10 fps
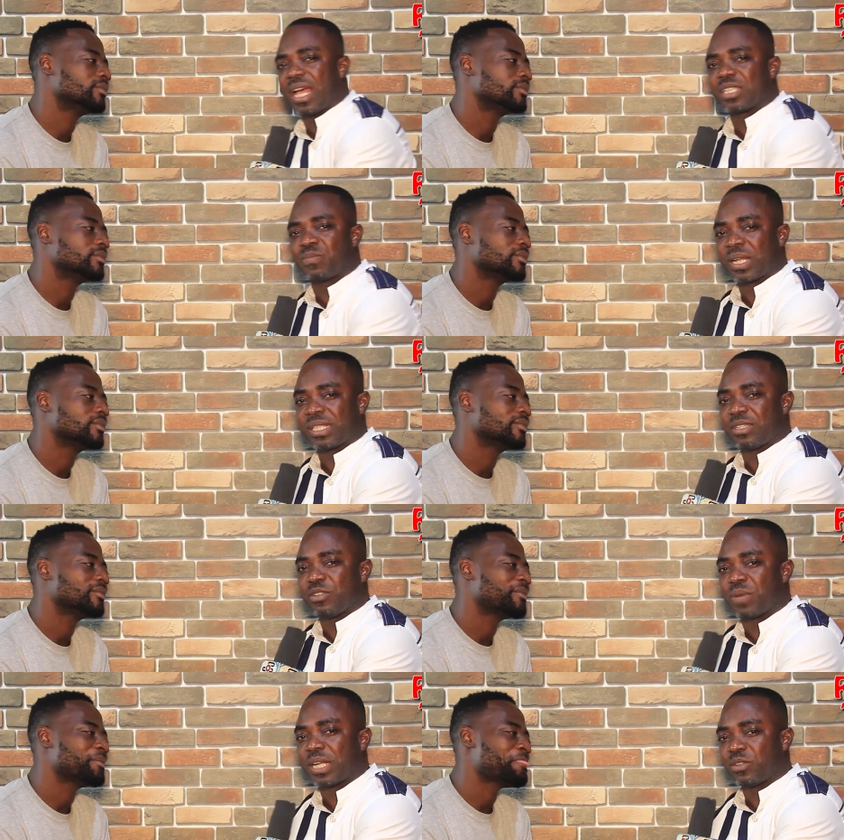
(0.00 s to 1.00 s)
Speaker 1: aspect
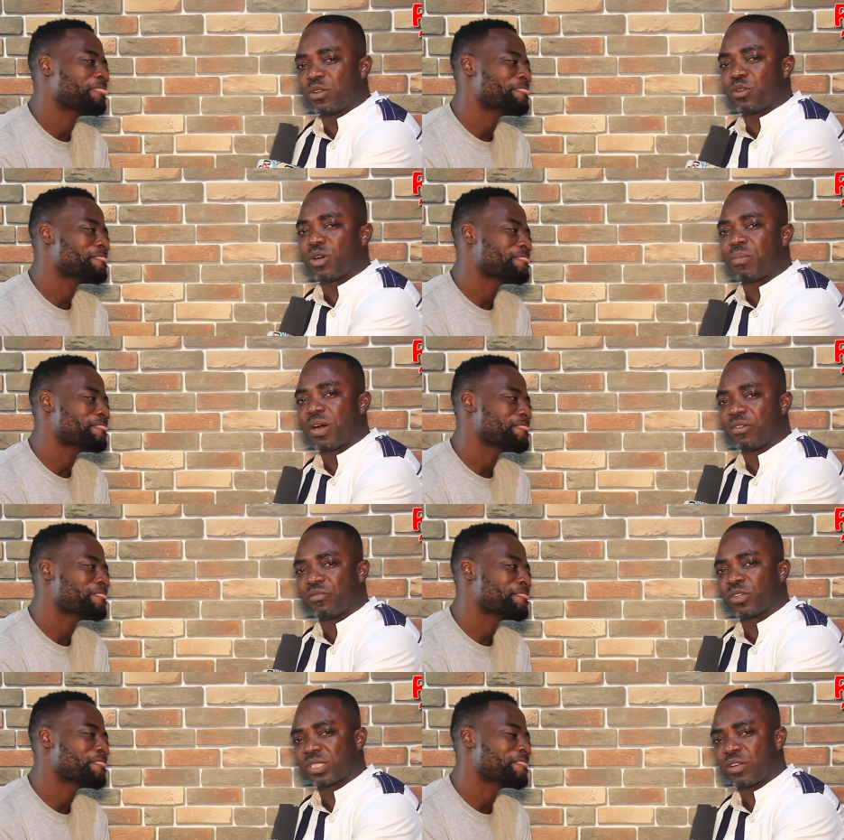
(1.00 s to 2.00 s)
you might not know
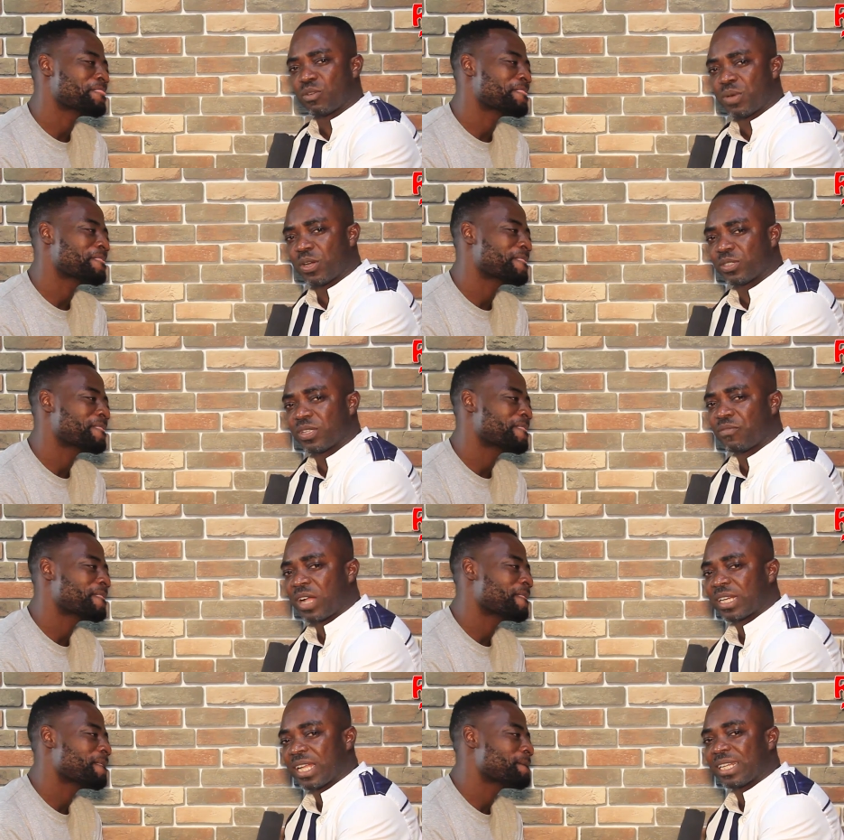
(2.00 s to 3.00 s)
about Foster Romanus the
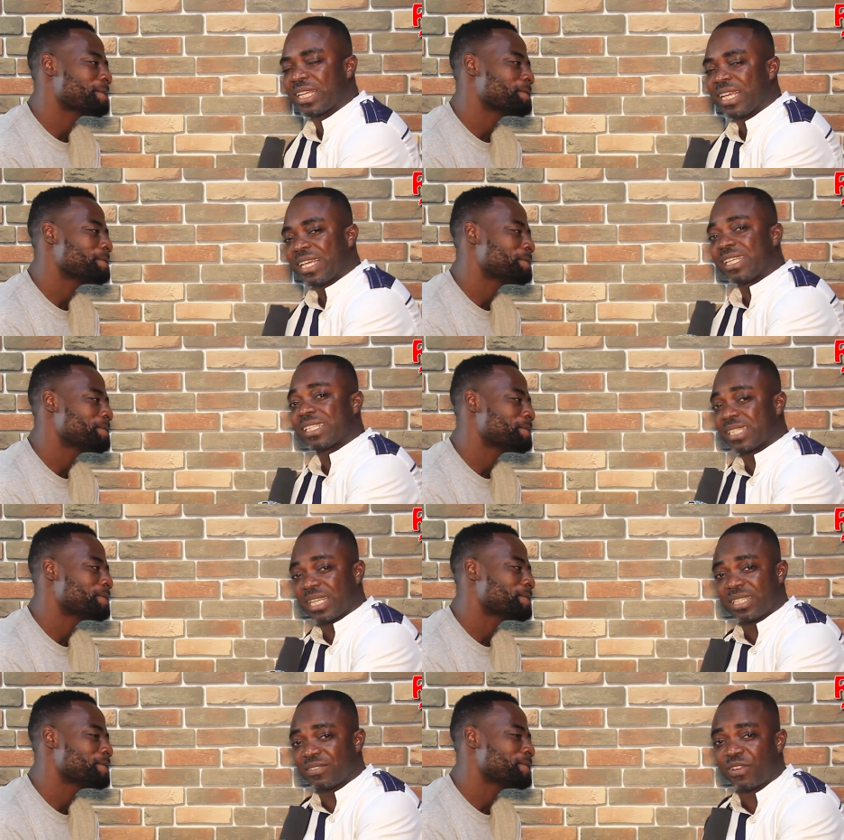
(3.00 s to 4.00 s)
fact that he
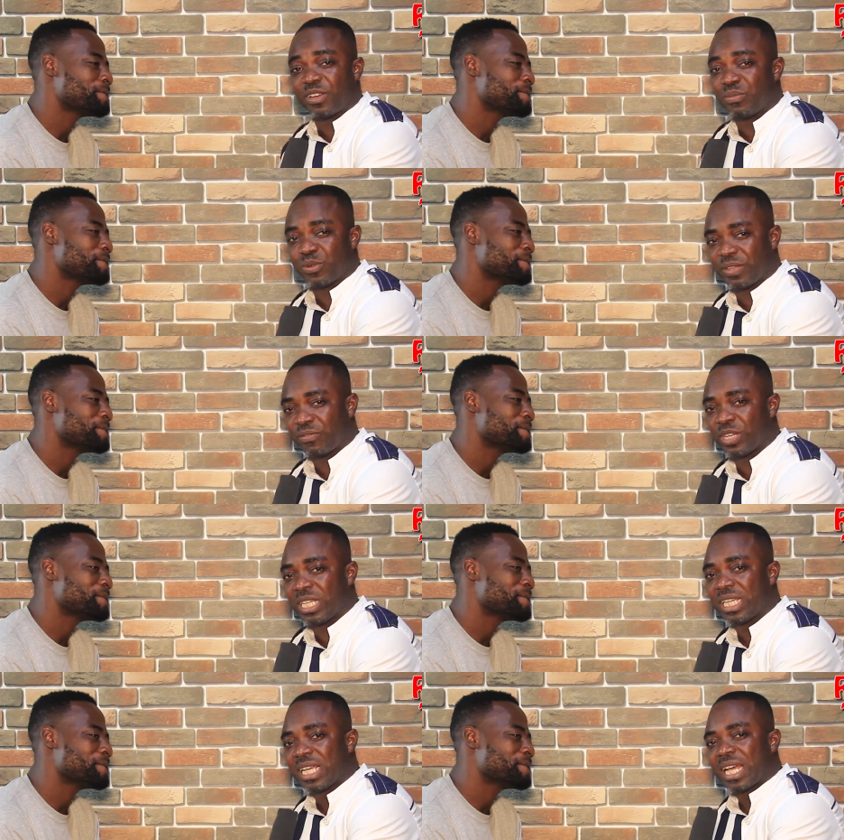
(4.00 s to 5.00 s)
sings very
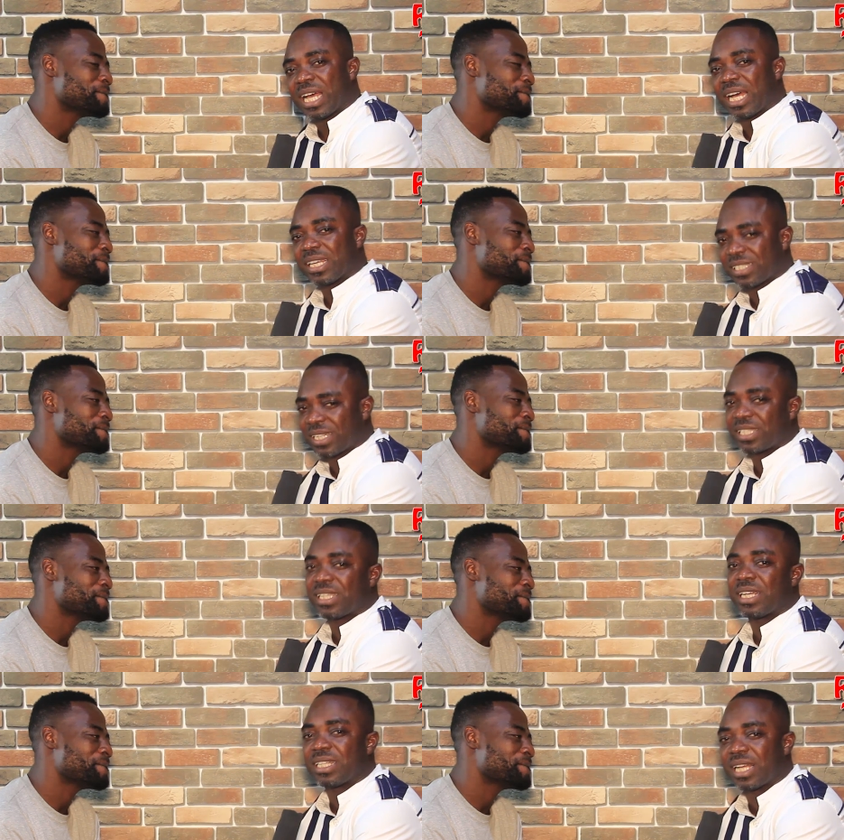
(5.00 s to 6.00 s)
beautifully, uh,
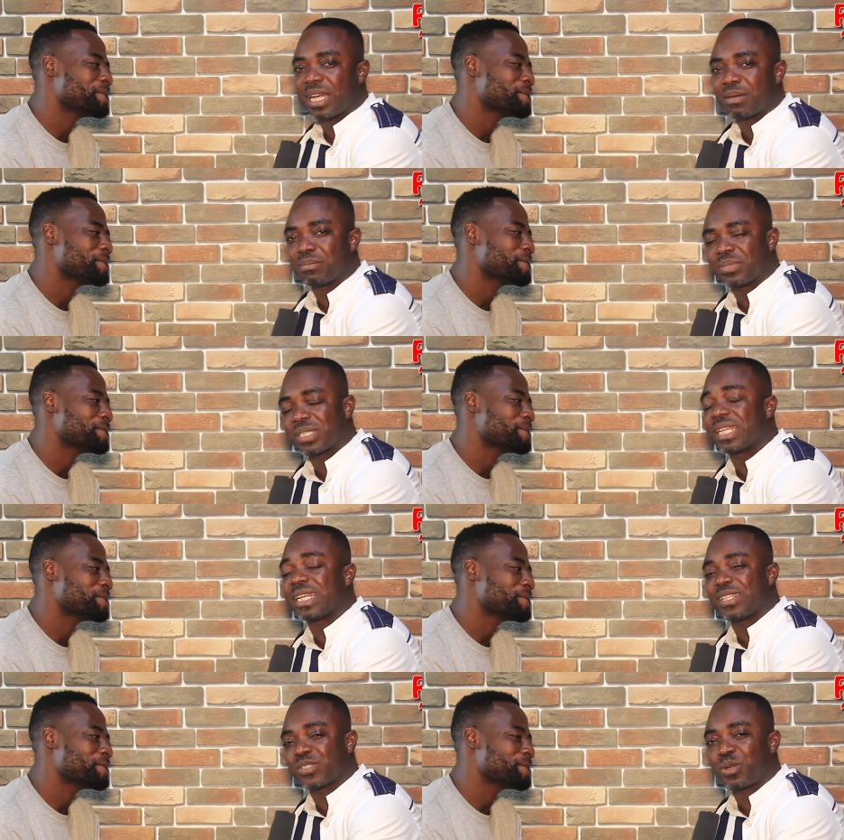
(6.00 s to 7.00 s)
started um,
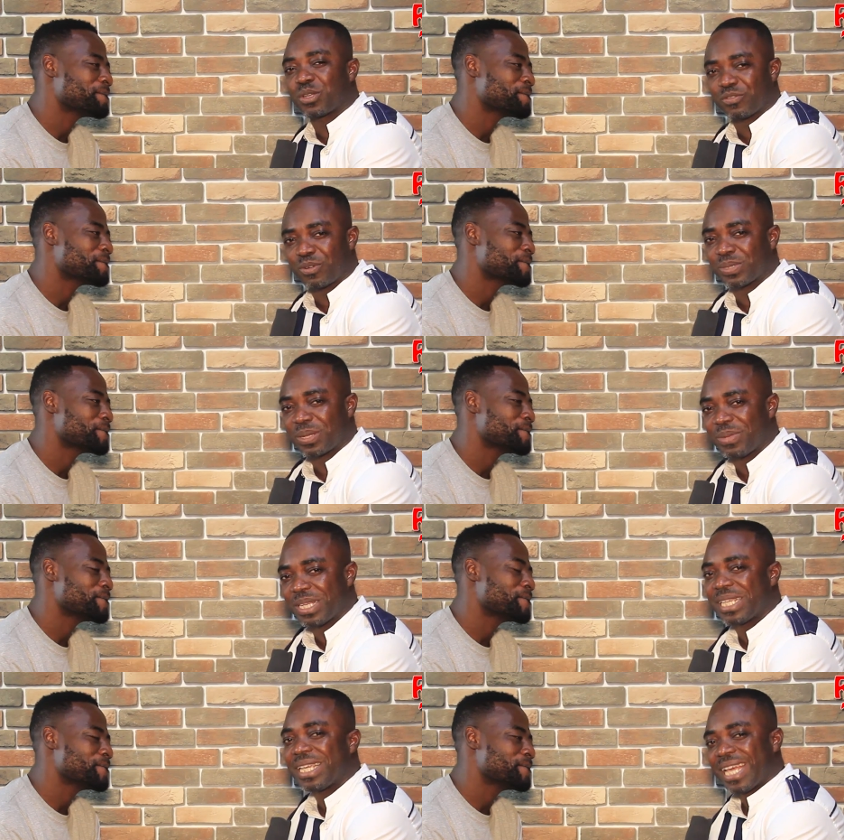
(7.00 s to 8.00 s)
singing songs from
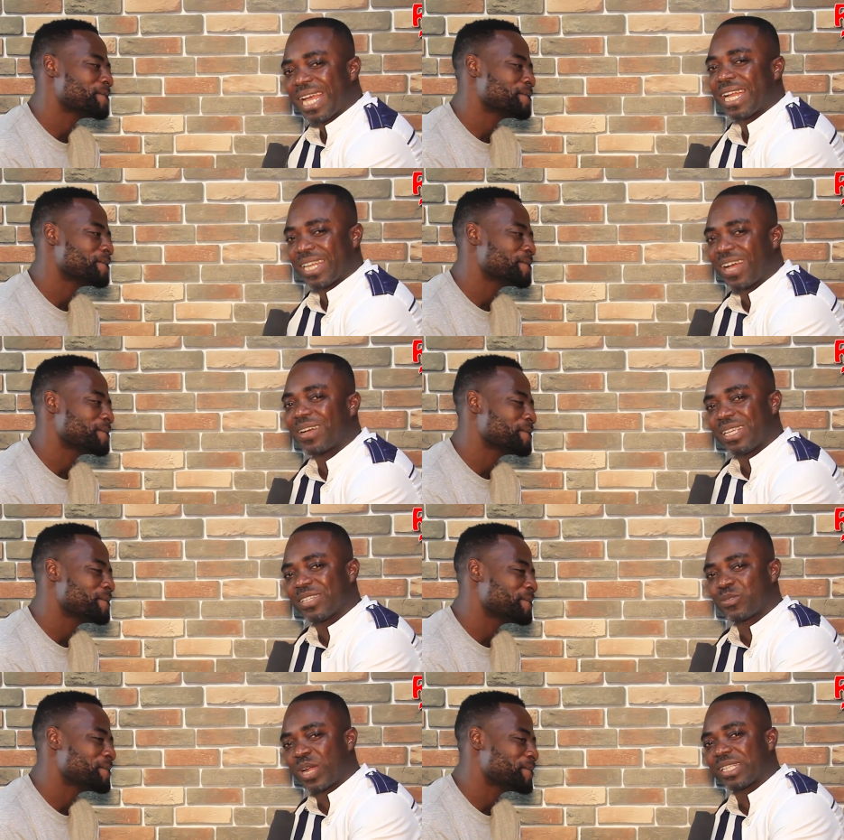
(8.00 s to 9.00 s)
Samini, and now
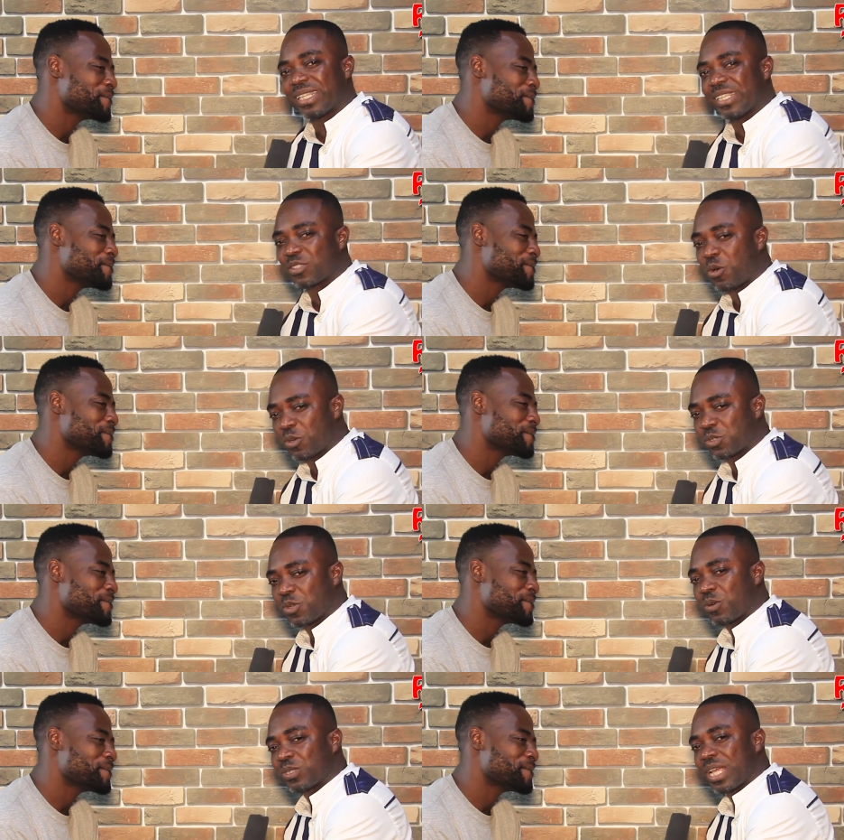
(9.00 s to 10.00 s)
he's writing his own
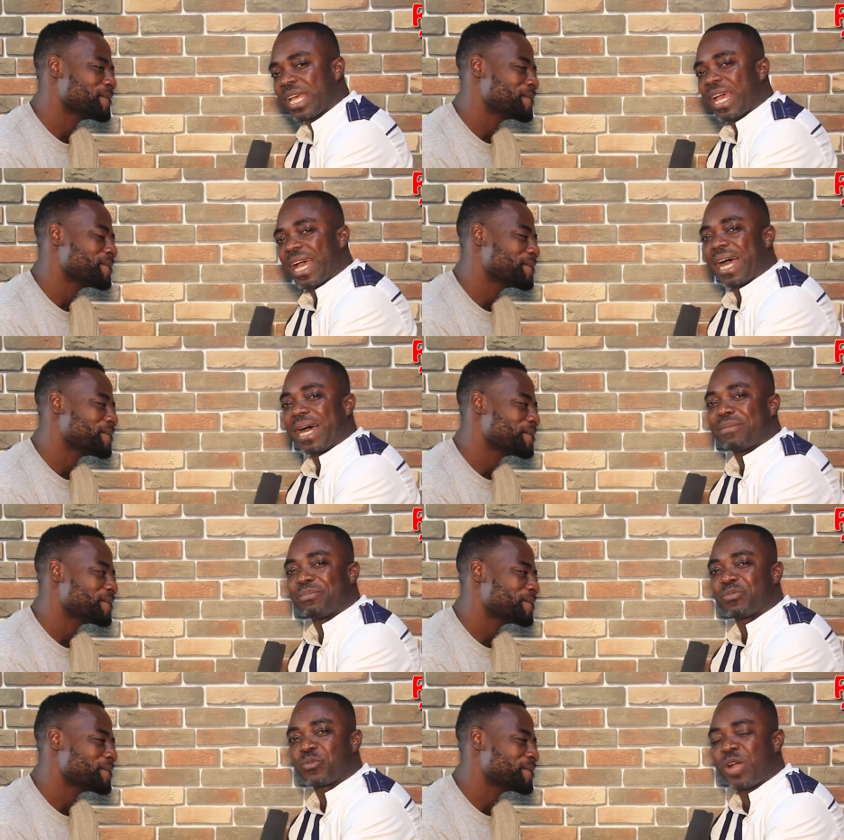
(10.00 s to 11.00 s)
songs.
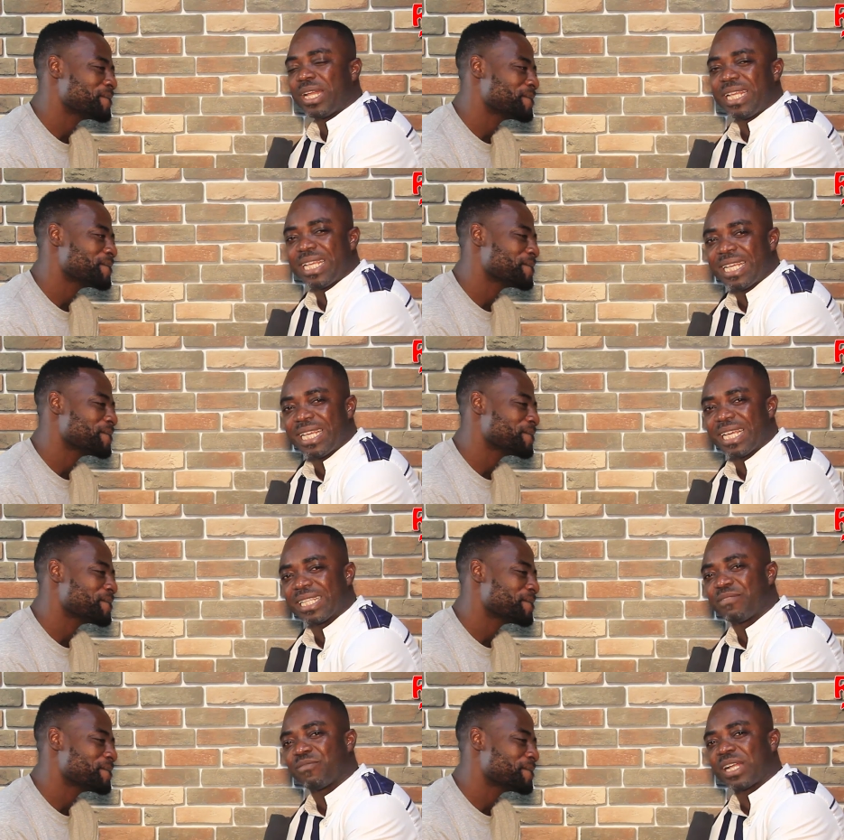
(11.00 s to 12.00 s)
Um, when he
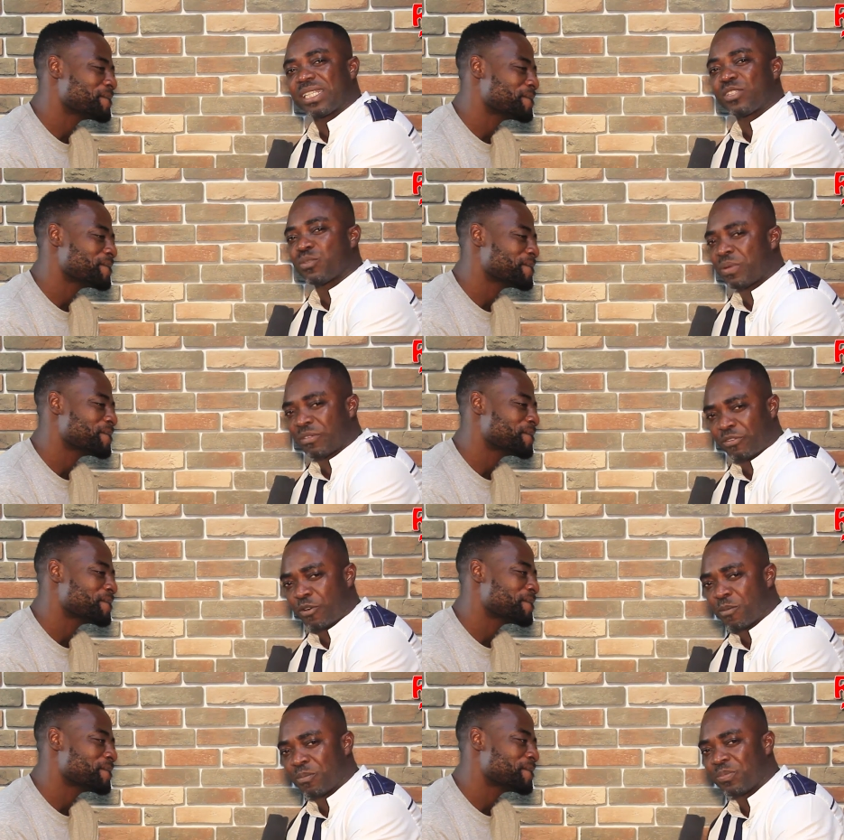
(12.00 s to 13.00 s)
is invited to
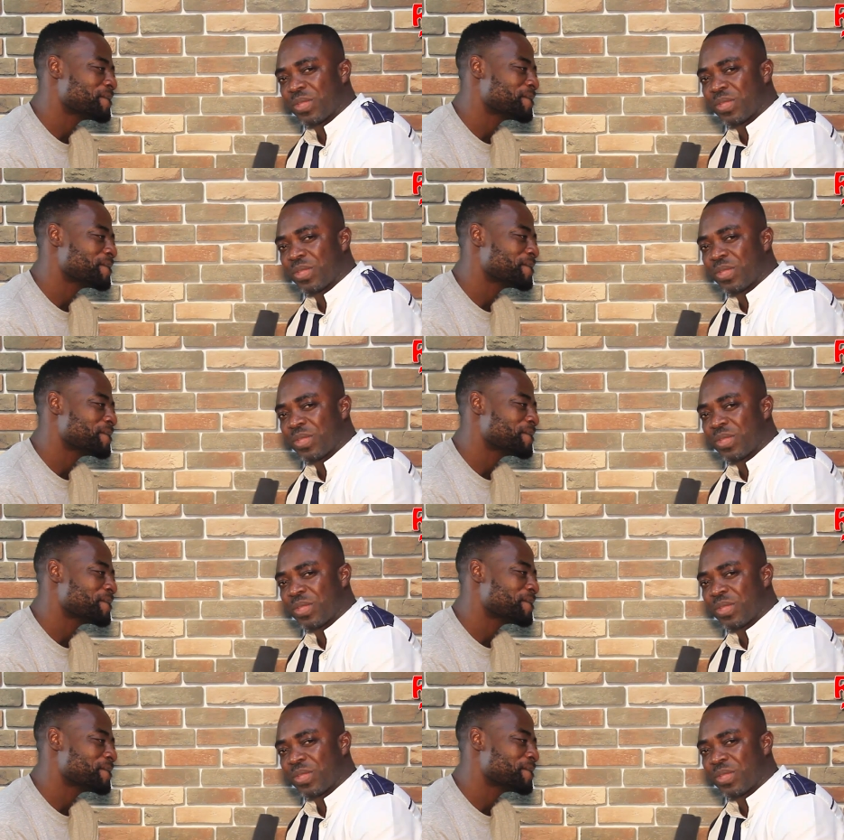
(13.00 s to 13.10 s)
perform,